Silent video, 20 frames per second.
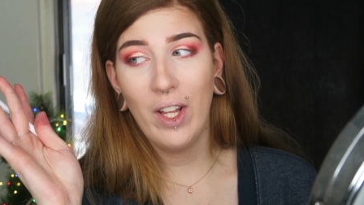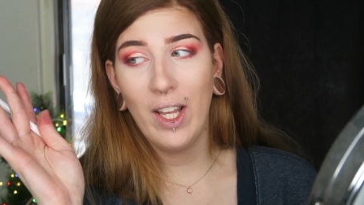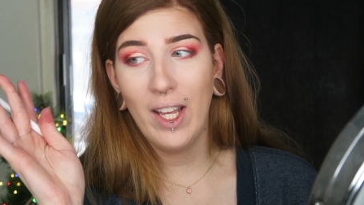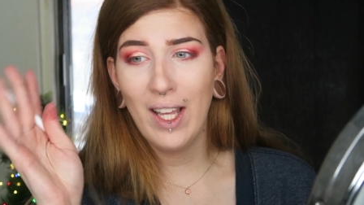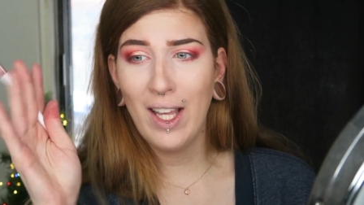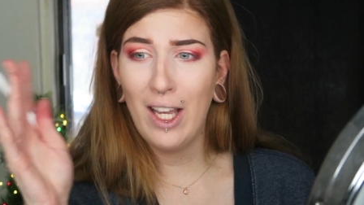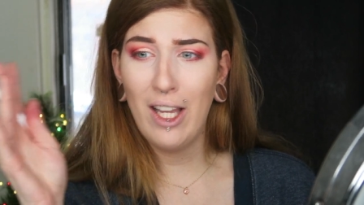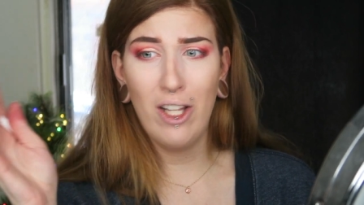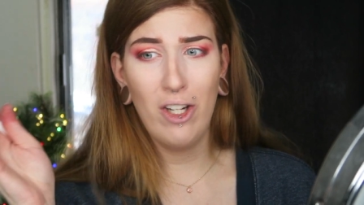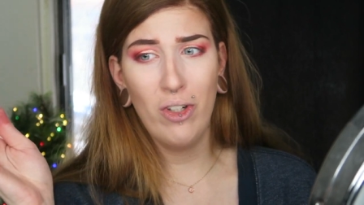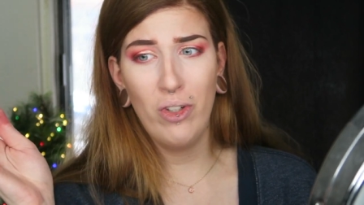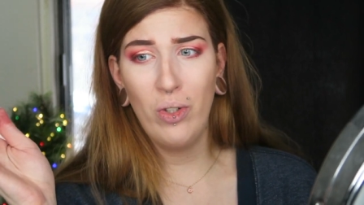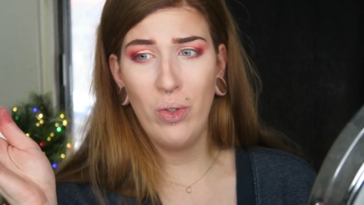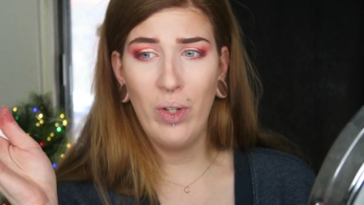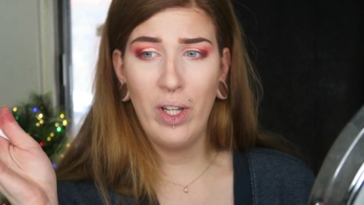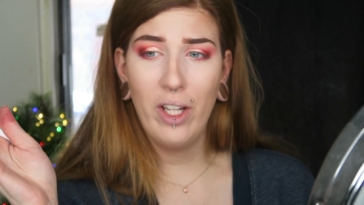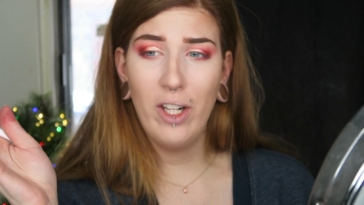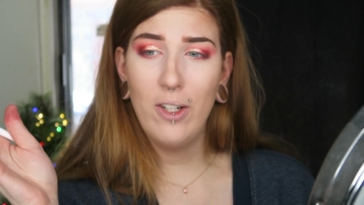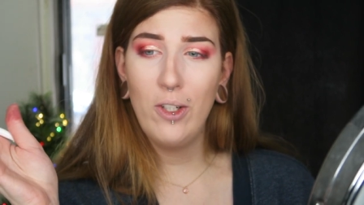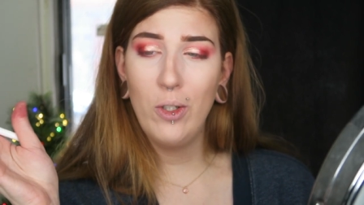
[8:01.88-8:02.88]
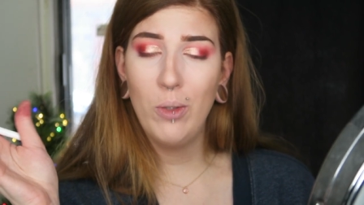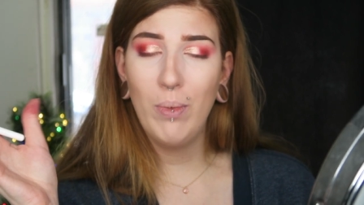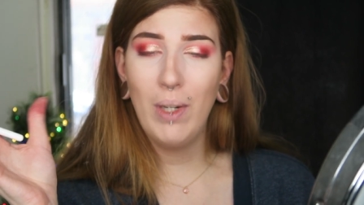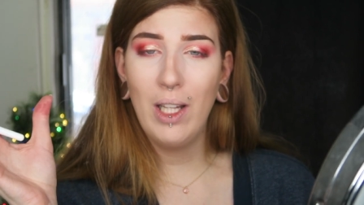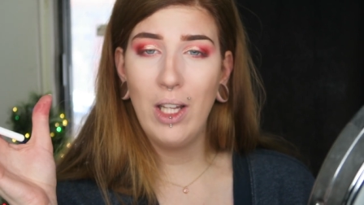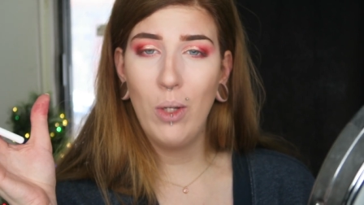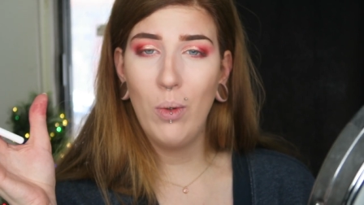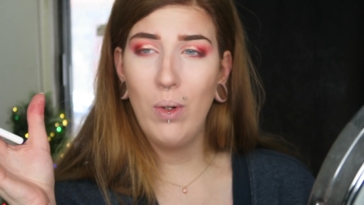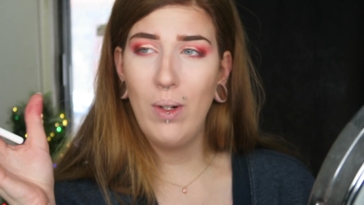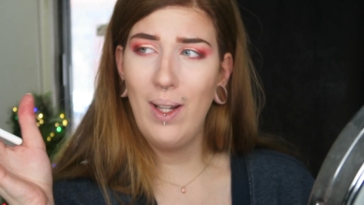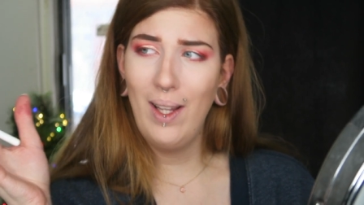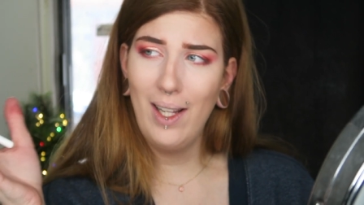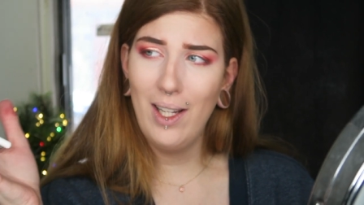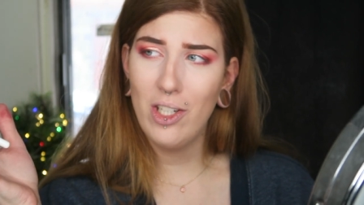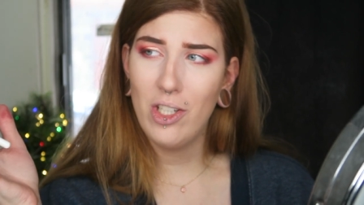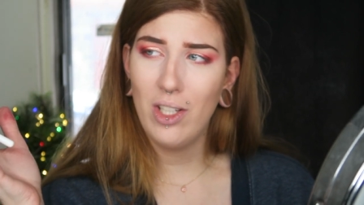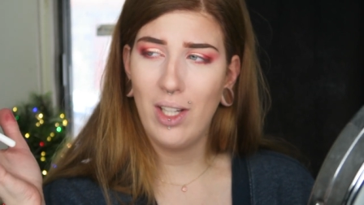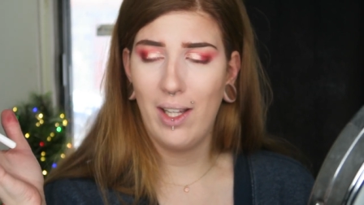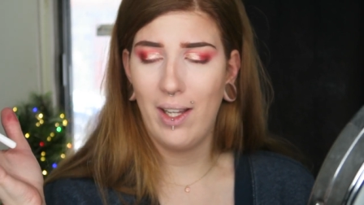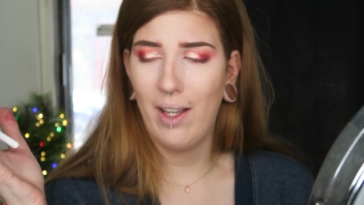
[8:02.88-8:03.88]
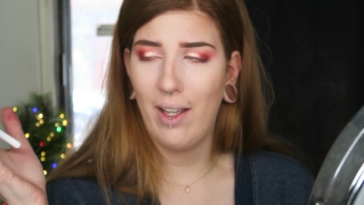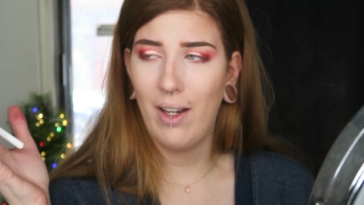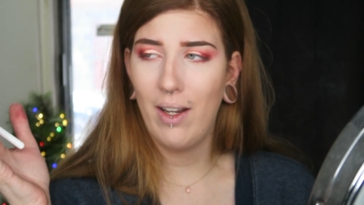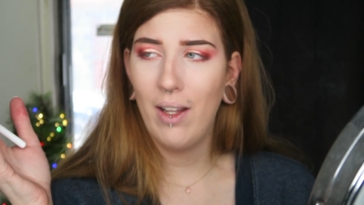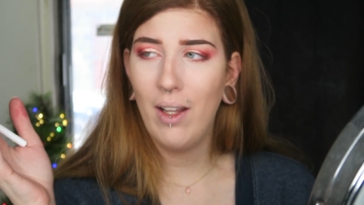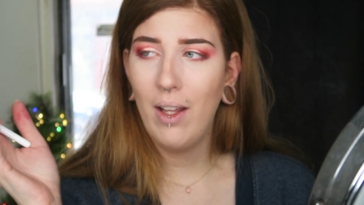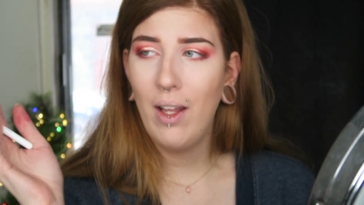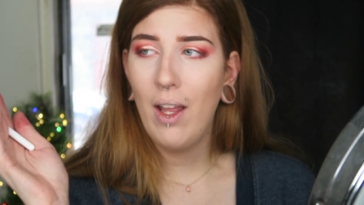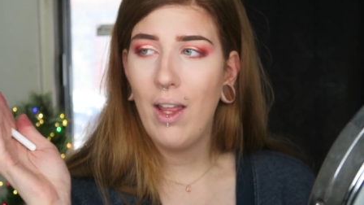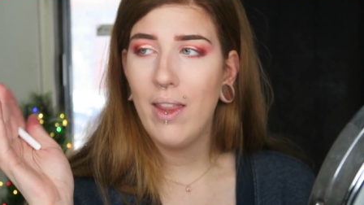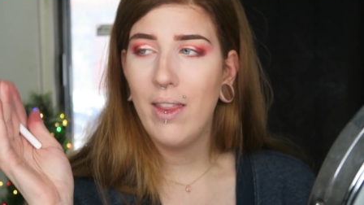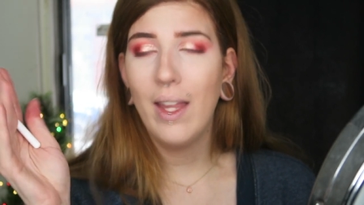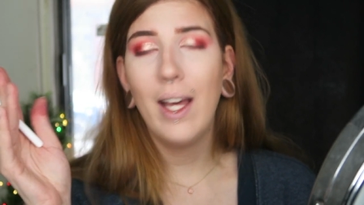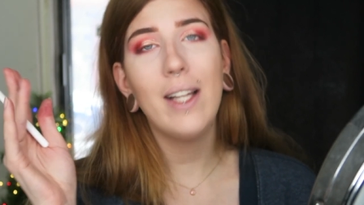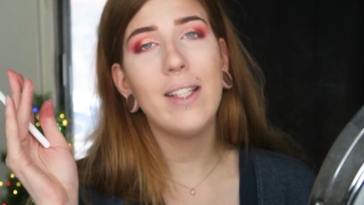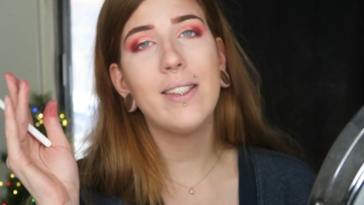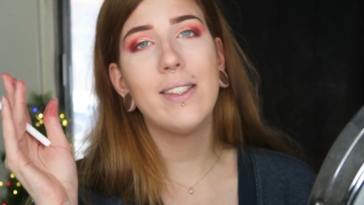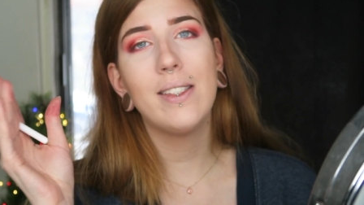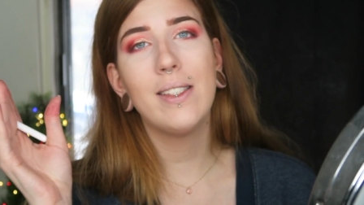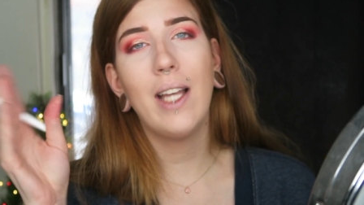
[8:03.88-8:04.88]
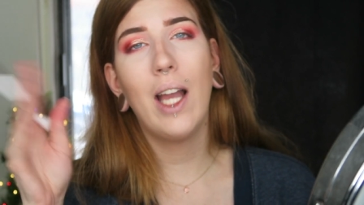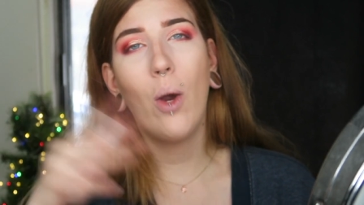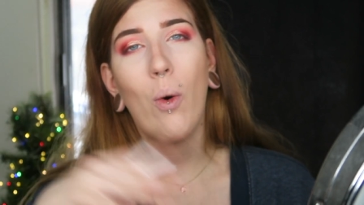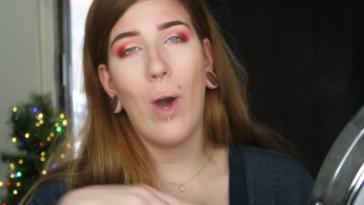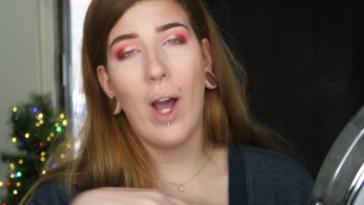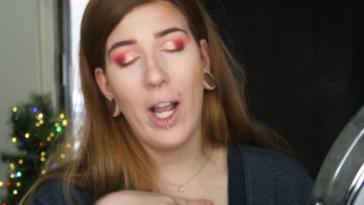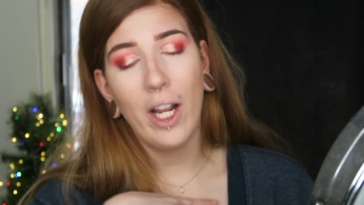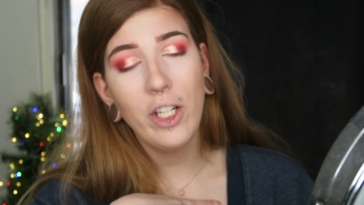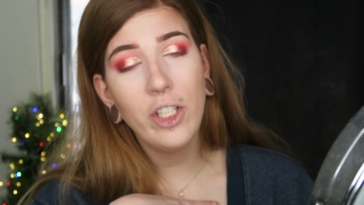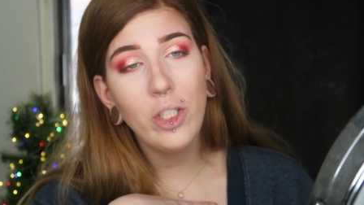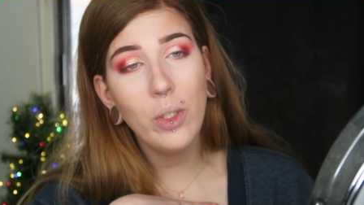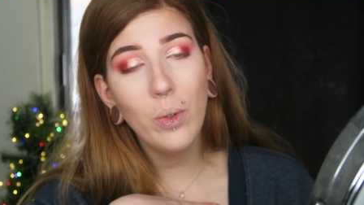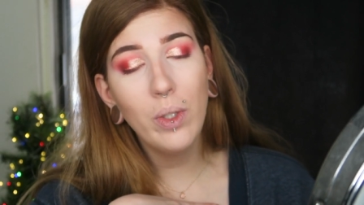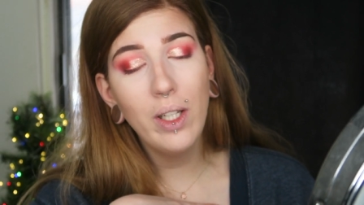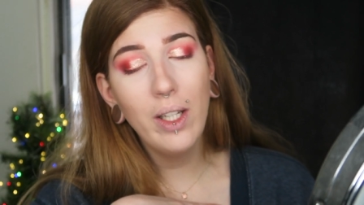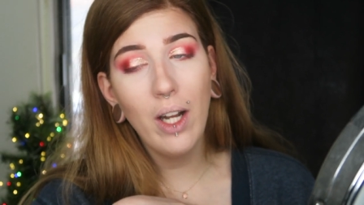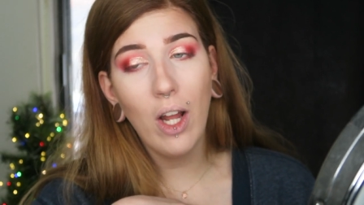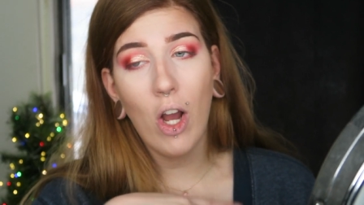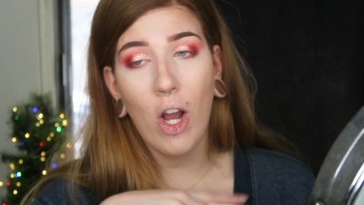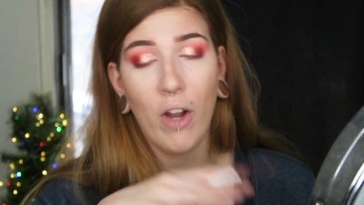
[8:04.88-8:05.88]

like, I don't know how to do my lower lash line, that's how I do it.